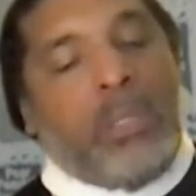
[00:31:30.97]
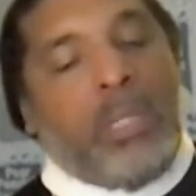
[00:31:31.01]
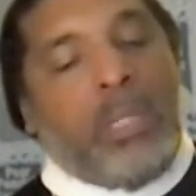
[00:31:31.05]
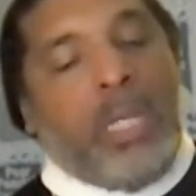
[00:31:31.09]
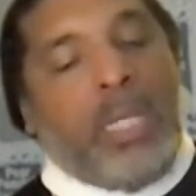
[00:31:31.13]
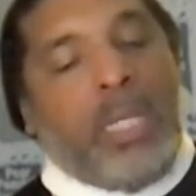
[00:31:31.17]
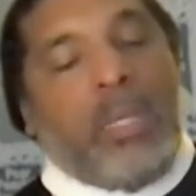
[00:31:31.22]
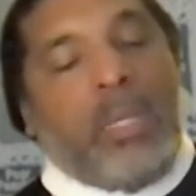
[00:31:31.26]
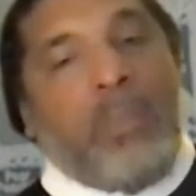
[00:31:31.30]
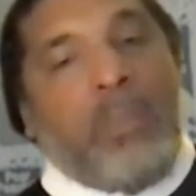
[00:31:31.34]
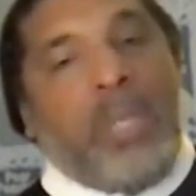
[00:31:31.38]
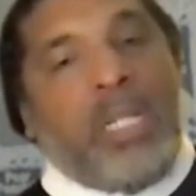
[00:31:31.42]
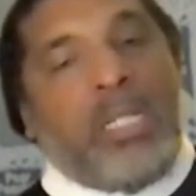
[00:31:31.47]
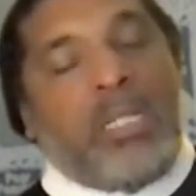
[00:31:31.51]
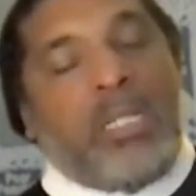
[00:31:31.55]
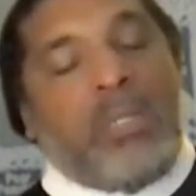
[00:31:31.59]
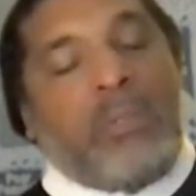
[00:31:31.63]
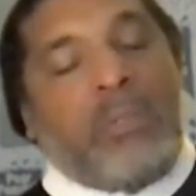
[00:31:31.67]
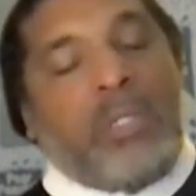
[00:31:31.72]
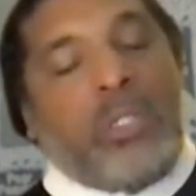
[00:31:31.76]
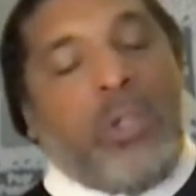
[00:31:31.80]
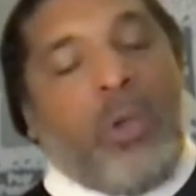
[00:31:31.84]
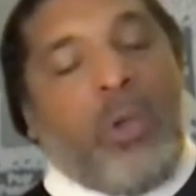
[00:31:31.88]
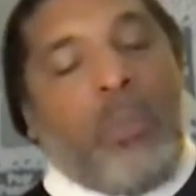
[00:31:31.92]
in the midst
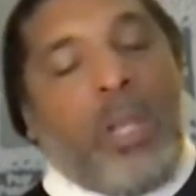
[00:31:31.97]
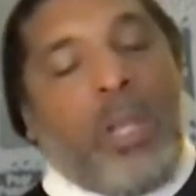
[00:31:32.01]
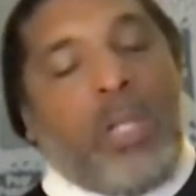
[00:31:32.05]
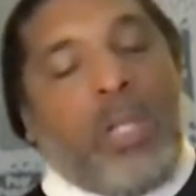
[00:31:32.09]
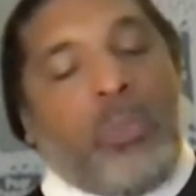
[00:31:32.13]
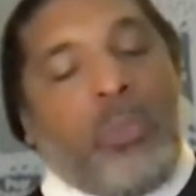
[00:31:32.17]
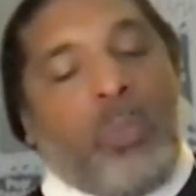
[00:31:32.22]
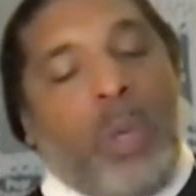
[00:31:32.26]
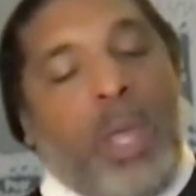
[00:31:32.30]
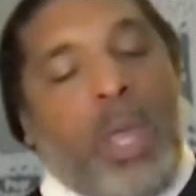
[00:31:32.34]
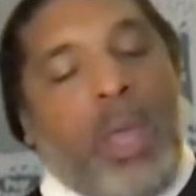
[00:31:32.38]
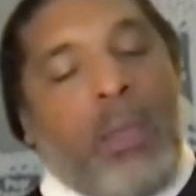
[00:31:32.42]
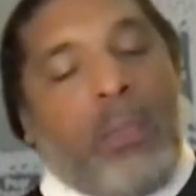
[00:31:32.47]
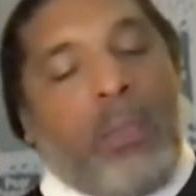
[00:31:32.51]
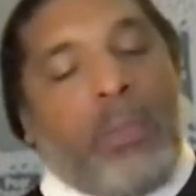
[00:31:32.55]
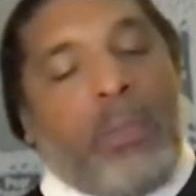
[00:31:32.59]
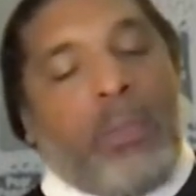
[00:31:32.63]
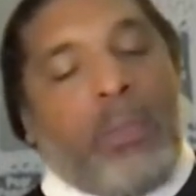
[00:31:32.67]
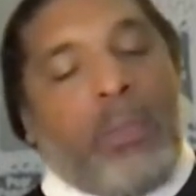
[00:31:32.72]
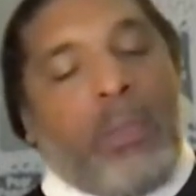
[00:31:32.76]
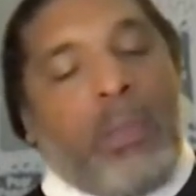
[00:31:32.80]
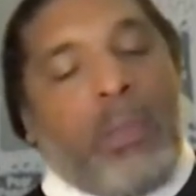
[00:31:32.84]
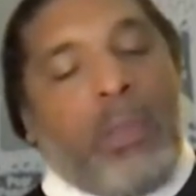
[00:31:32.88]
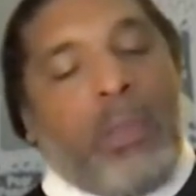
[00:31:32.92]
of so much wealth,
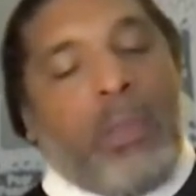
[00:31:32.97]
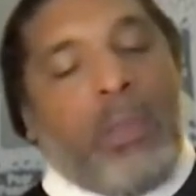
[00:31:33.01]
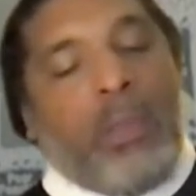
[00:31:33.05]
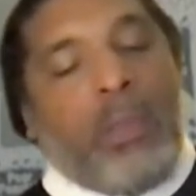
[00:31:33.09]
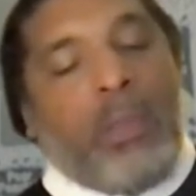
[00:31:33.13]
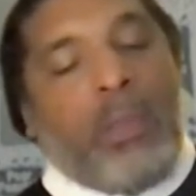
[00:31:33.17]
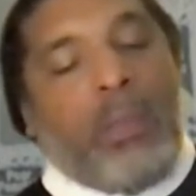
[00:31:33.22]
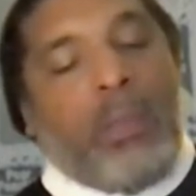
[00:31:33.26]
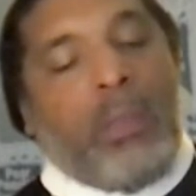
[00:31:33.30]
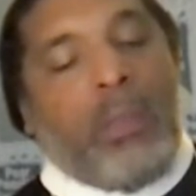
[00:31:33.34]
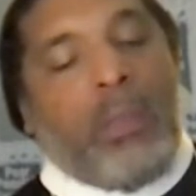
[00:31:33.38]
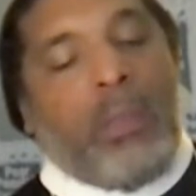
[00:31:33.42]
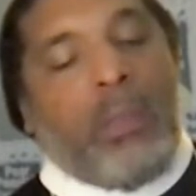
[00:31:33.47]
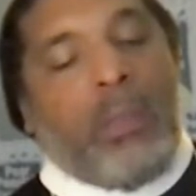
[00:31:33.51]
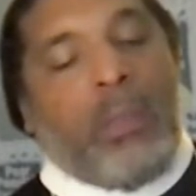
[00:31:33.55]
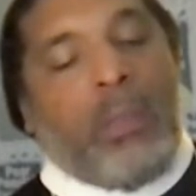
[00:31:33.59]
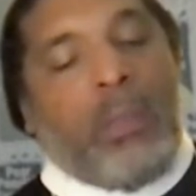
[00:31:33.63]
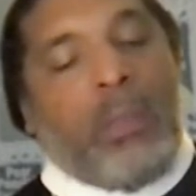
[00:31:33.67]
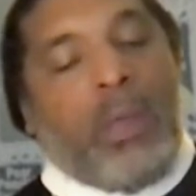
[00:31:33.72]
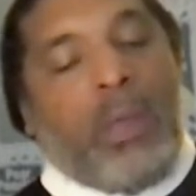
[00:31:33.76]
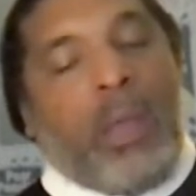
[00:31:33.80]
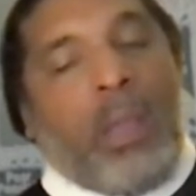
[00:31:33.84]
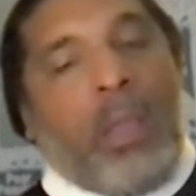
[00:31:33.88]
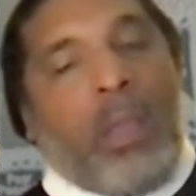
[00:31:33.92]

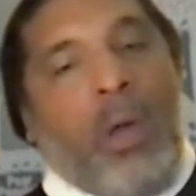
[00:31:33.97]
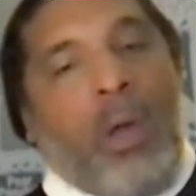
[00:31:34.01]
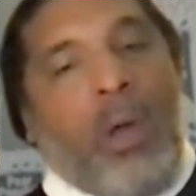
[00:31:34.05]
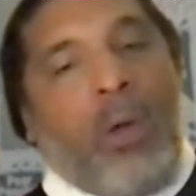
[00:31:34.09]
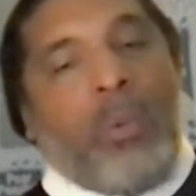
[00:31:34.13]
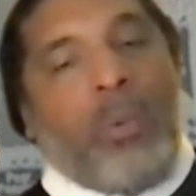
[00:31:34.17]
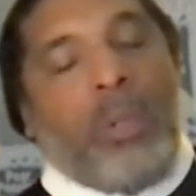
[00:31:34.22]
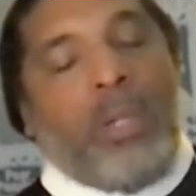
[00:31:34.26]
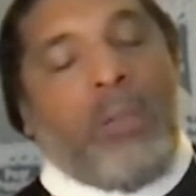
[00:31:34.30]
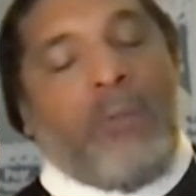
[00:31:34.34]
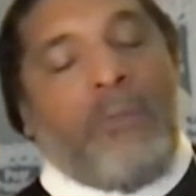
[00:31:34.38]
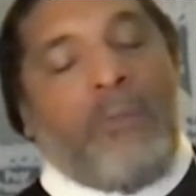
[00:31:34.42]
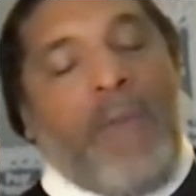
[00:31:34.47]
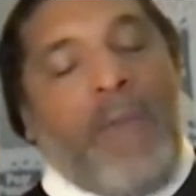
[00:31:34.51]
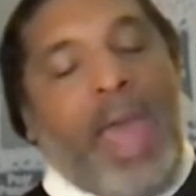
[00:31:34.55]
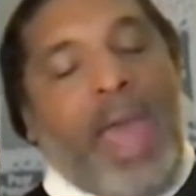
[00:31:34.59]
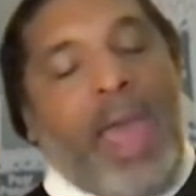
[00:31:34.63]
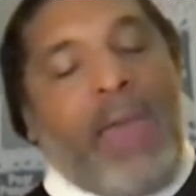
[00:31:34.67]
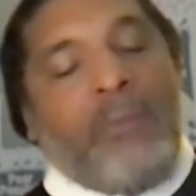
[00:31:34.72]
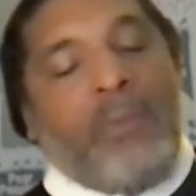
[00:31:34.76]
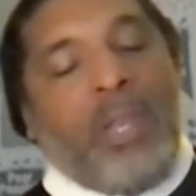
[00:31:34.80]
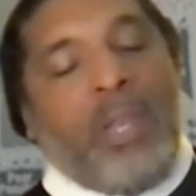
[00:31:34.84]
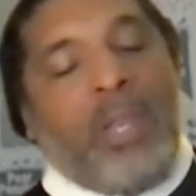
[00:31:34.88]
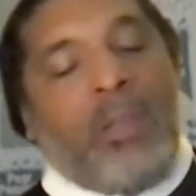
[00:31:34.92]
along with the
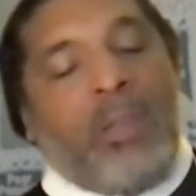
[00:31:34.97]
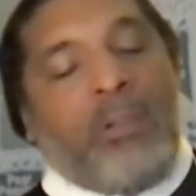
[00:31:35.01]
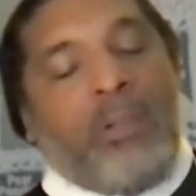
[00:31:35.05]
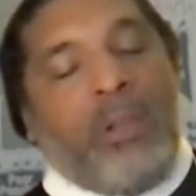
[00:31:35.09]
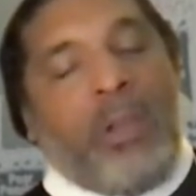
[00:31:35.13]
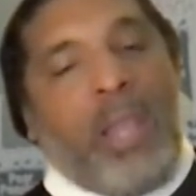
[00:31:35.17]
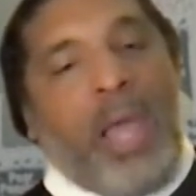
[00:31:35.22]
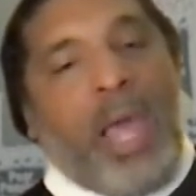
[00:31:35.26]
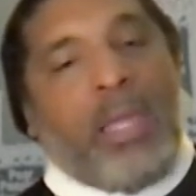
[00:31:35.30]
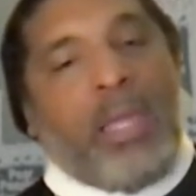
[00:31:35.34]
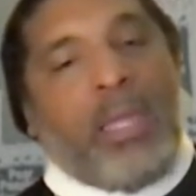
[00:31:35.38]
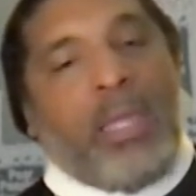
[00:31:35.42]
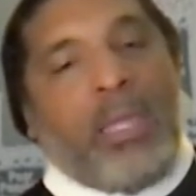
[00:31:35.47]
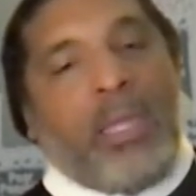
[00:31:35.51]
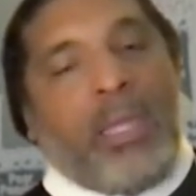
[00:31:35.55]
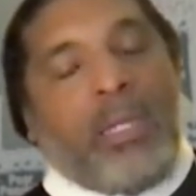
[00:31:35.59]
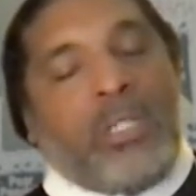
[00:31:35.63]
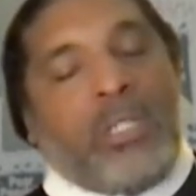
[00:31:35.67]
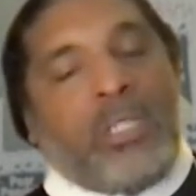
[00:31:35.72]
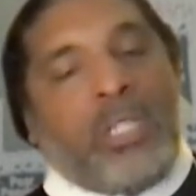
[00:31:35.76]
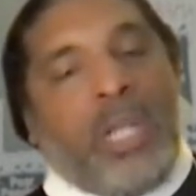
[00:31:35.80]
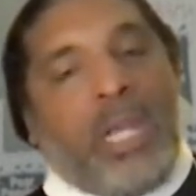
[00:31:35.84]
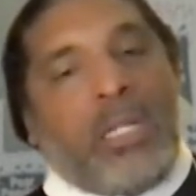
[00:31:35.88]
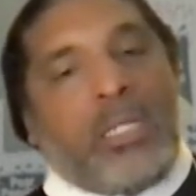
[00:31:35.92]
five interlocking
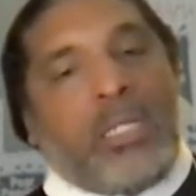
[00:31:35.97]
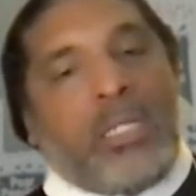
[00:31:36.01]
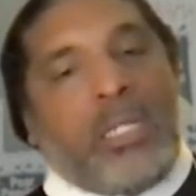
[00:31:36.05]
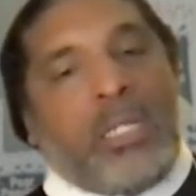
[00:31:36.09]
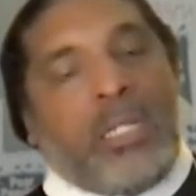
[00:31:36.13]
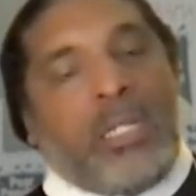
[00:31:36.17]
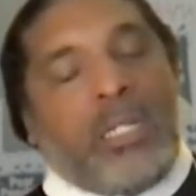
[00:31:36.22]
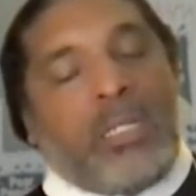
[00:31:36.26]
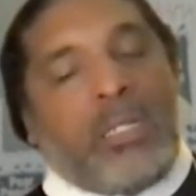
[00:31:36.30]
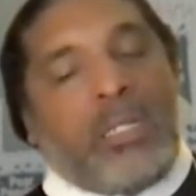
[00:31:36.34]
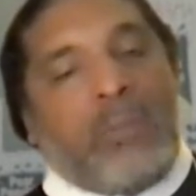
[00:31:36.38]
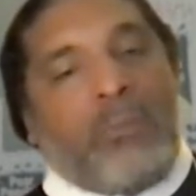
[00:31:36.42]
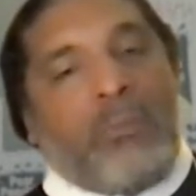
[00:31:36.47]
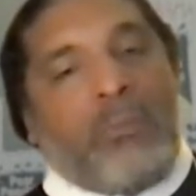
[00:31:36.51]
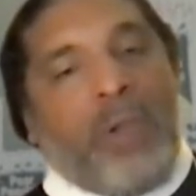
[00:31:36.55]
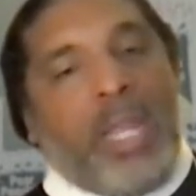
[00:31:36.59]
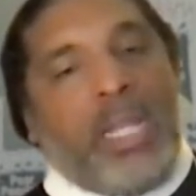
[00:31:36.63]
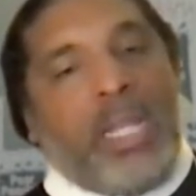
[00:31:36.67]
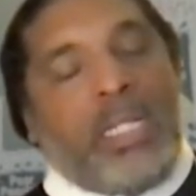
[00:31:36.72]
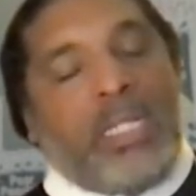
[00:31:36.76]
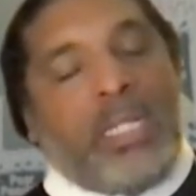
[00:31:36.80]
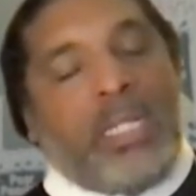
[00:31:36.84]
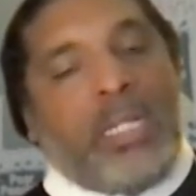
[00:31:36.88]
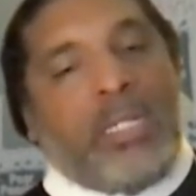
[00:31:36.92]
injustices of
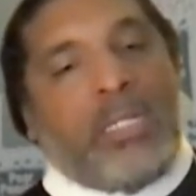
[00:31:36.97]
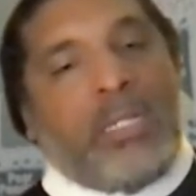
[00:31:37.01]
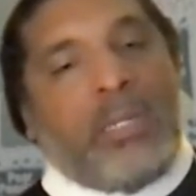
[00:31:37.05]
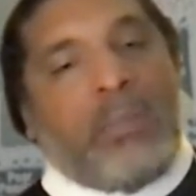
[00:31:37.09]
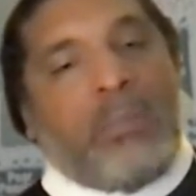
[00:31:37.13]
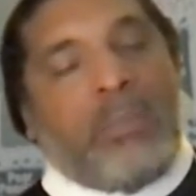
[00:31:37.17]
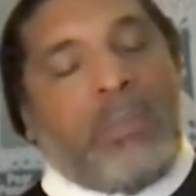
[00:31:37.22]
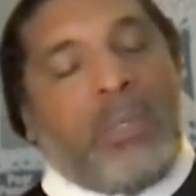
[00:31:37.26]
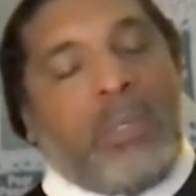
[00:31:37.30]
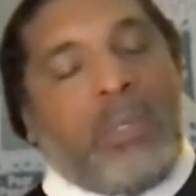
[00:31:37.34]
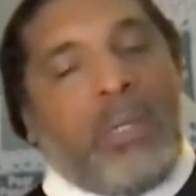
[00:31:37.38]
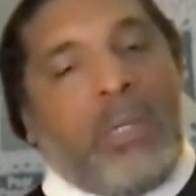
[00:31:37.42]
racism,